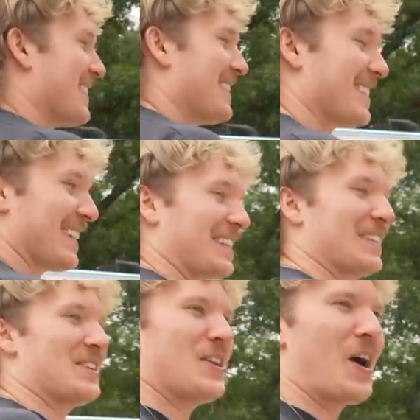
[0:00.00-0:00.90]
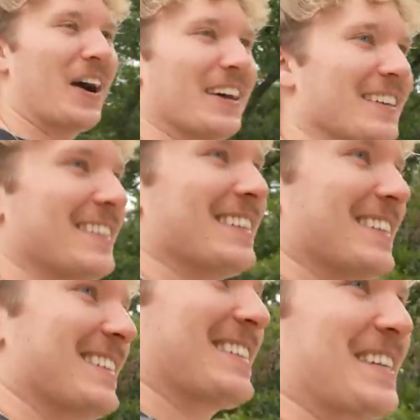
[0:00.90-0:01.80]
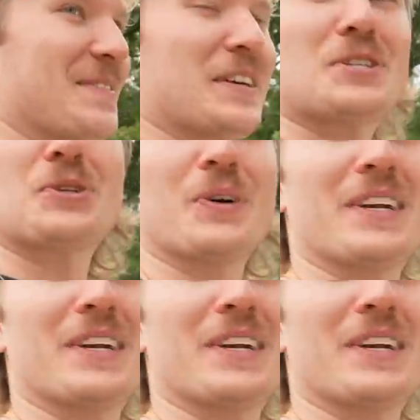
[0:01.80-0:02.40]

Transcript: he just like did not seem into